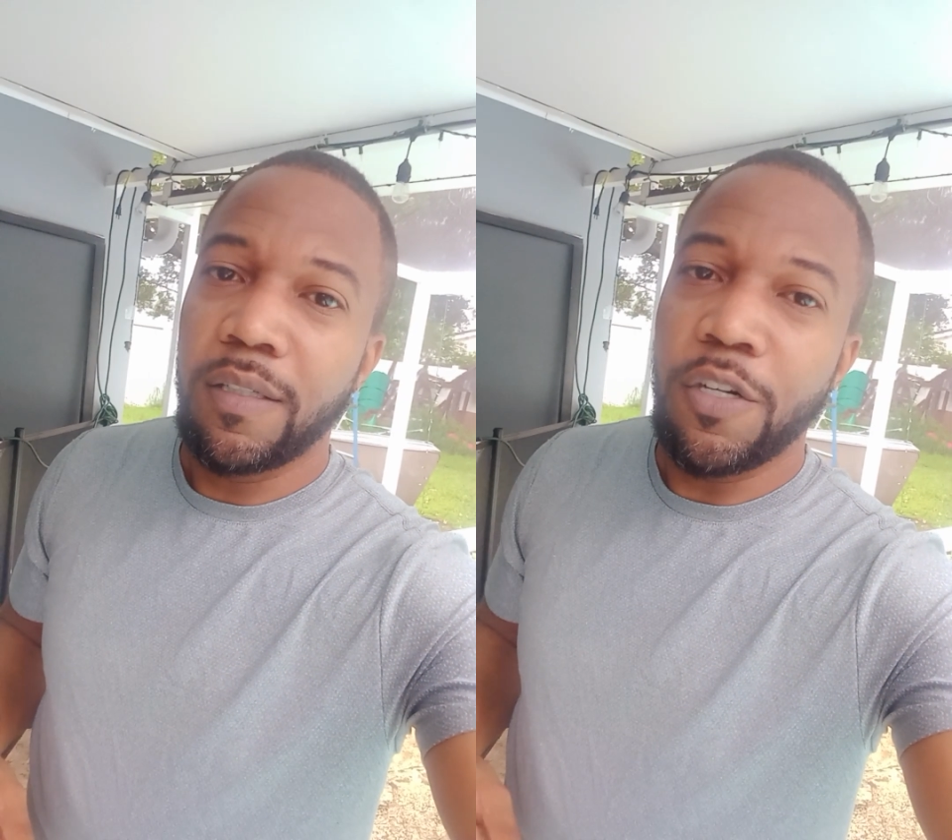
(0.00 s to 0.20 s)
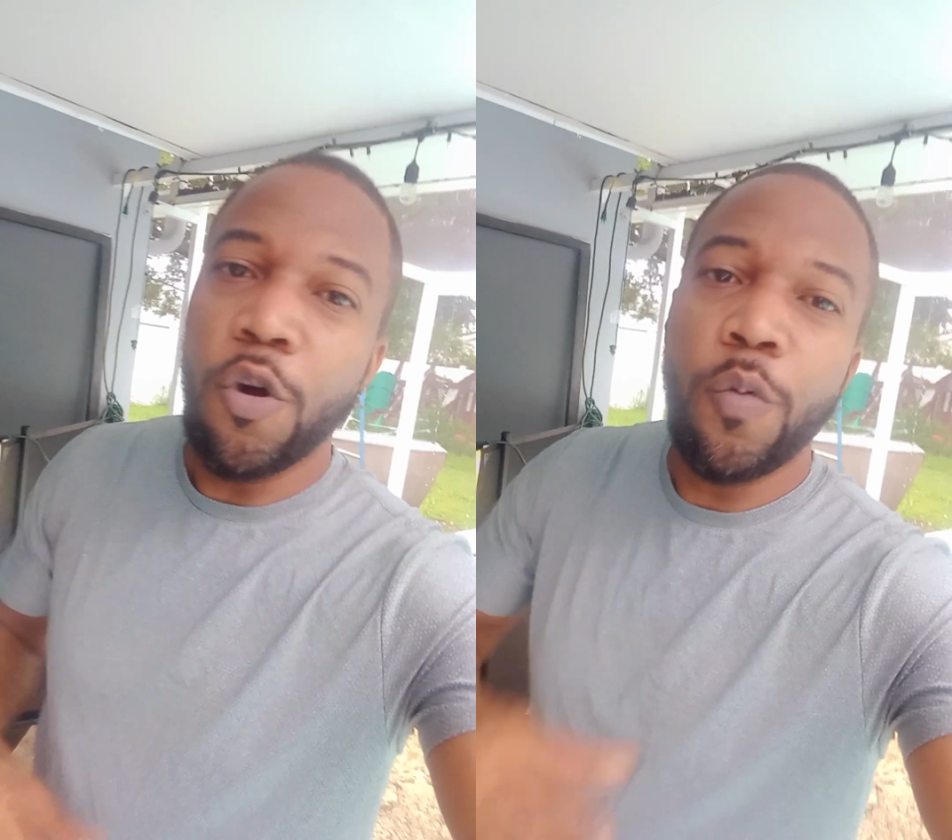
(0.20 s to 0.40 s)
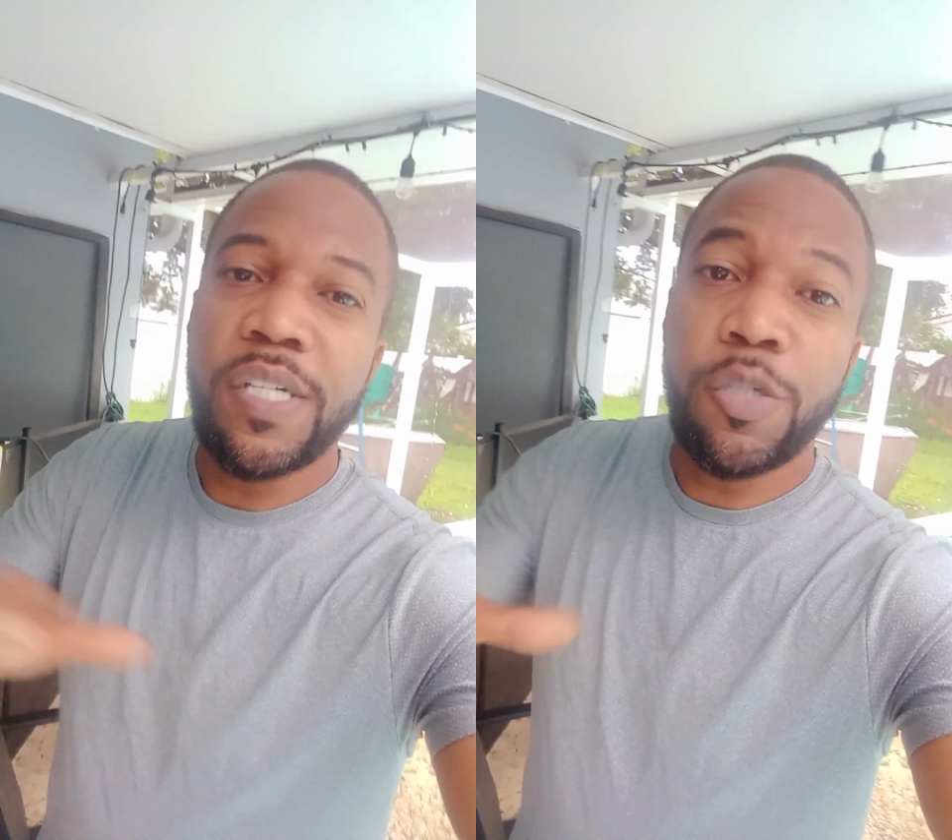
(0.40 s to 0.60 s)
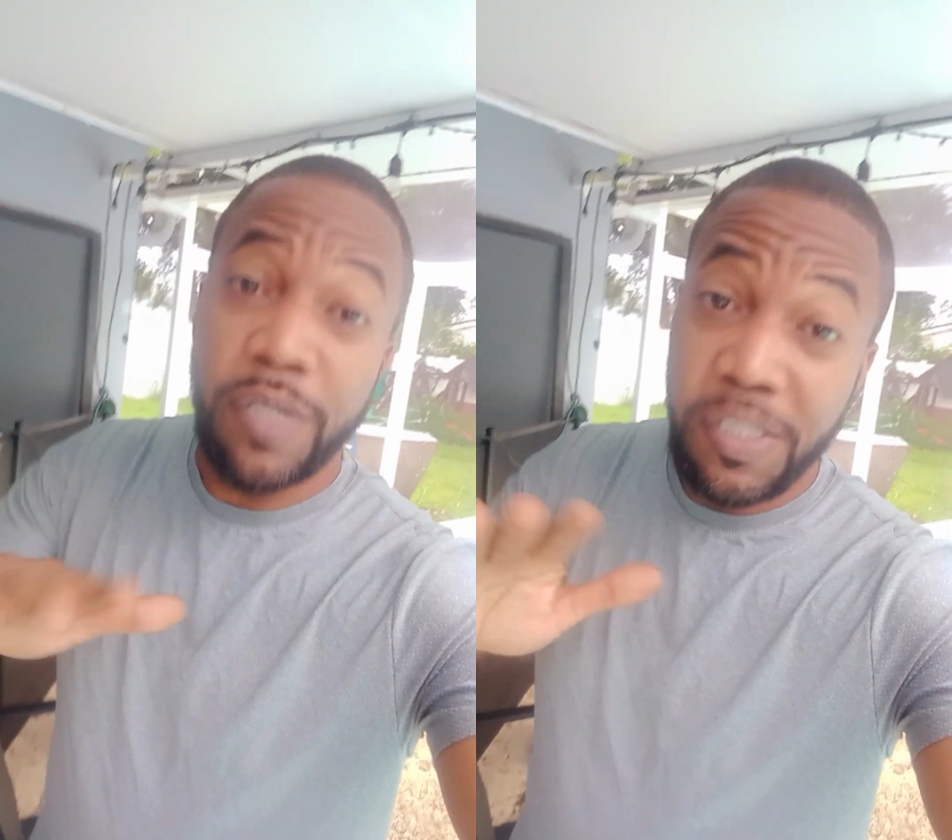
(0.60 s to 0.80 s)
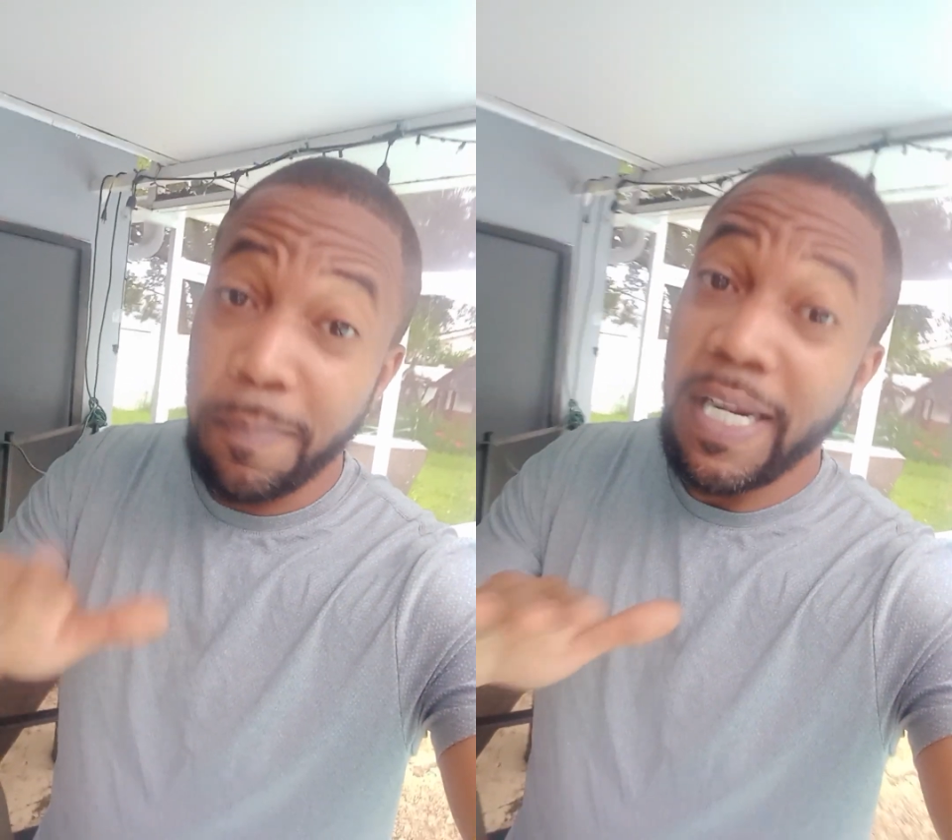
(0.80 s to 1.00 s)
No one's
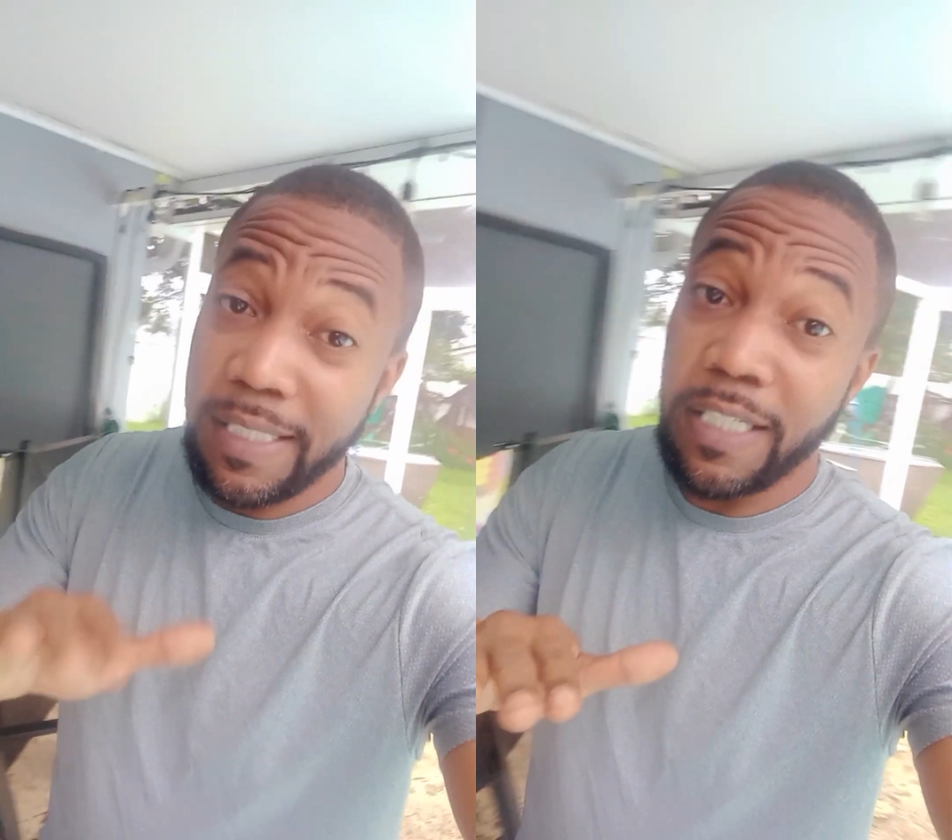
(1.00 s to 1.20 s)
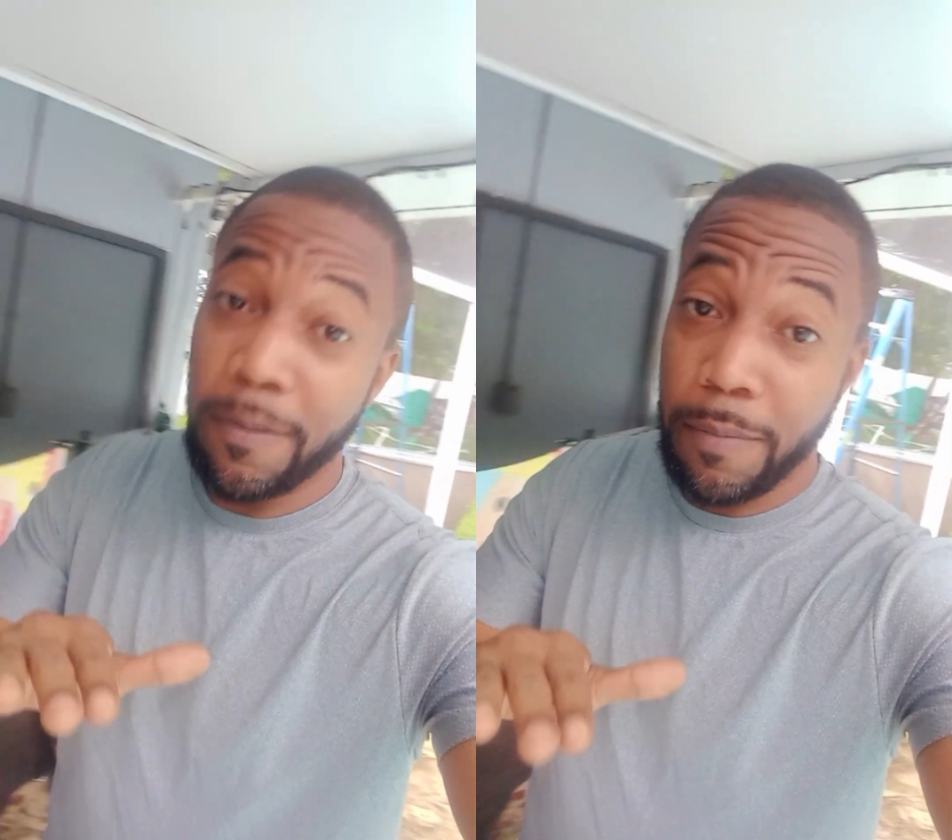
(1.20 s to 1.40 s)
respecting